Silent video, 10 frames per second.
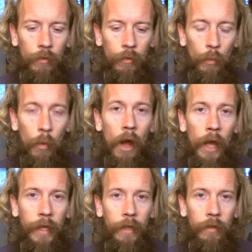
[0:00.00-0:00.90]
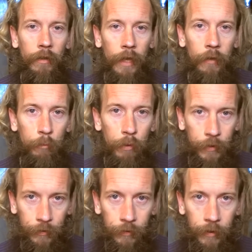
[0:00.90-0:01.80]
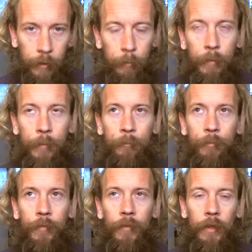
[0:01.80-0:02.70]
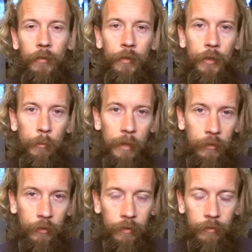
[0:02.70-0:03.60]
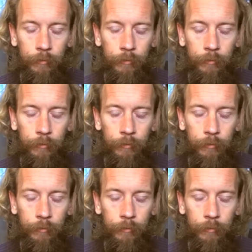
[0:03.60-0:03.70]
the why gets pretty deep, as you can imagine.